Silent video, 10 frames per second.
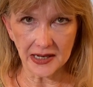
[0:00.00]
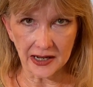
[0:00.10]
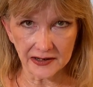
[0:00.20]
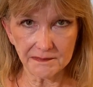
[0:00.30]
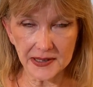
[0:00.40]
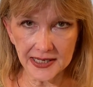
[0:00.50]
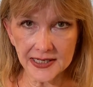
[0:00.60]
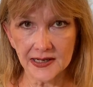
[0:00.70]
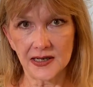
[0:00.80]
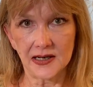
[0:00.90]
out of bed
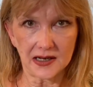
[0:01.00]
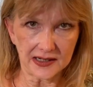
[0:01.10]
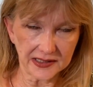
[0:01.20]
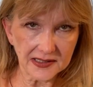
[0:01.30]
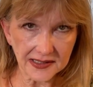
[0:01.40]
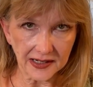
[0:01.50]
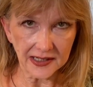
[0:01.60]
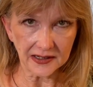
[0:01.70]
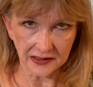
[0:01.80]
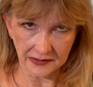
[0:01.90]
on the
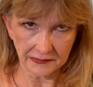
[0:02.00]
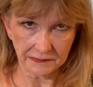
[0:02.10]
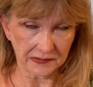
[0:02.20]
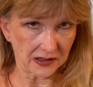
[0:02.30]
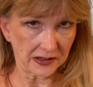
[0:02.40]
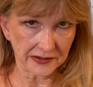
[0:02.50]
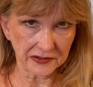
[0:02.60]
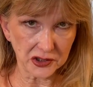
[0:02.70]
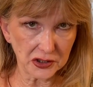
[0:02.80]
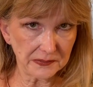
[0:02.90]
side of where all their
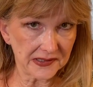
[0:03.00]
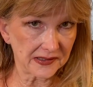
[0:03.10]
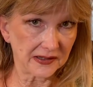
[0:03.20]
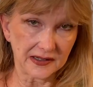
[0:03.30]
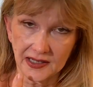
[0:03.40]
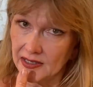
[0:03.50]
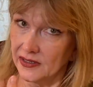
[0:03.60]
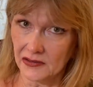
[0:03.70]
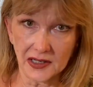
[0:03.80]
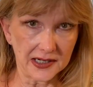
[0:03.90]
tubes and
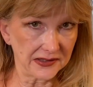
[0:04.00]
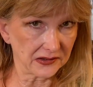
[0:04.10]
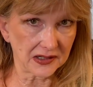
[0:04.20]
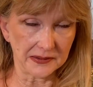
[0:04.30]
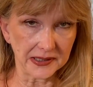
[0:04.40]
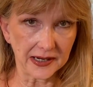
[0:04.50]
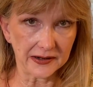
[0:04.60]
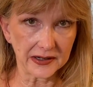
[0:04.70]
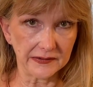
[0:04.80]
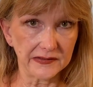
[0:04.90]
their lines are coming
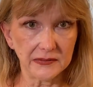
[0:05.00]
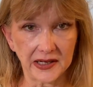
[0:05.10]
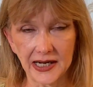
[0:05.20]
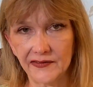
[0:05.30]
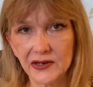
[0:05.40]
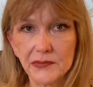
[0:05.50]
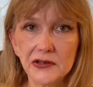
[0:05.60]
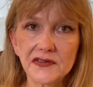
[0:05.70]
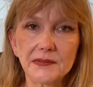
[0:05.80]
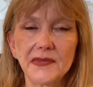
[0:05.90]
out of. You might have to
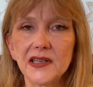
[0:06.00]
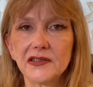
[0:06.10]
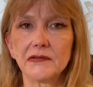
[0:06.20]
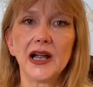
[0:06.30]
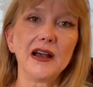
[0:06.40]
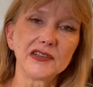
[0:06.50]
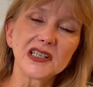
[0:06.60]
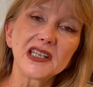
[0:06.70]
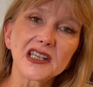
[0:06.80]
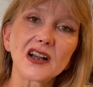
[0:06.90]
move some things around to
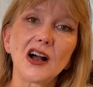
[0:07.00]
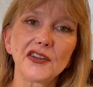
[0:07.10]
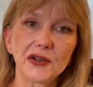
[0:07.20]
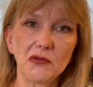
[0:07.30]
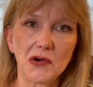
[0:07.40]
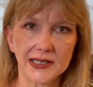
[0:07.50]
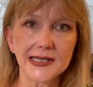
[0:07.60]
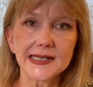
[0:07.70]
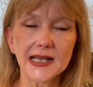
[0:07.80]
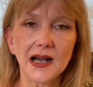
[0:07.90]
get it all to one
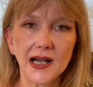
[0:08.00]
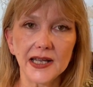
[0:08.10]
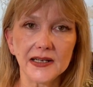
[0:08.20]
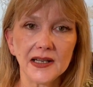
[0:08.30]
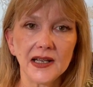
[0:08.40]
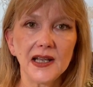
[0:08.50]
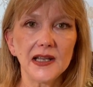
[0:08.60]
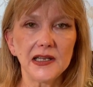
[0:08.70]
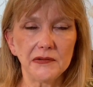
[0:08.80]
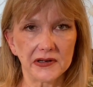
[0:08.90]
side.
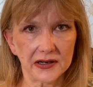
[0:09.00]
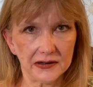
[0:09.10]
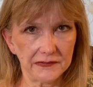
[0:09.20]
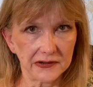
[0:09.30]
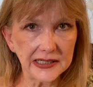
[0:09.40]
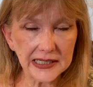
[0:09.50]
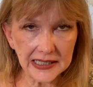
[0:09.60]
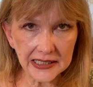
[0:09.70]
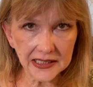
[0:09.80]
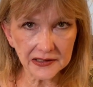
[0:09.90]
You want to avoid
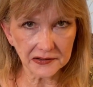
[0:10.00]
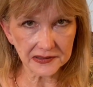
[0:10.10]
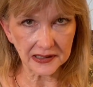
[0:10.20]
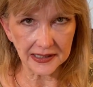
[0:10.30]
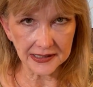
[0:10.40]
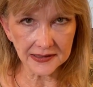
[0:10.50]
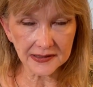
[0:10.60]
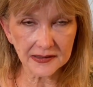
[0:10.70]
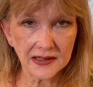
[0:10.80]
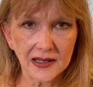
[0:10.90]
kinking those
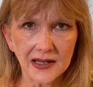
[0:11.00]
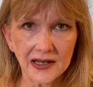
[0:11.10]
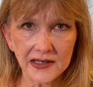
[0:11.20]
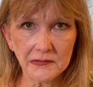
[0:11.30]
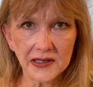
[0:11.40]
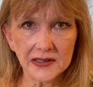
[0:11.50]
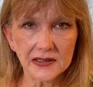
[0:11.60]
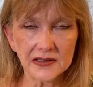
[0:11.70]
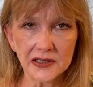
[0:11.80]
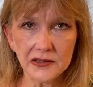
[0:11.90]
lines, and you want
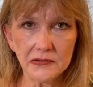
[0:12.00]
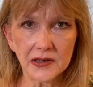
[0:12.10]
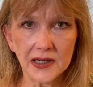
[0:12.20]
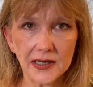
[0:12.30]
to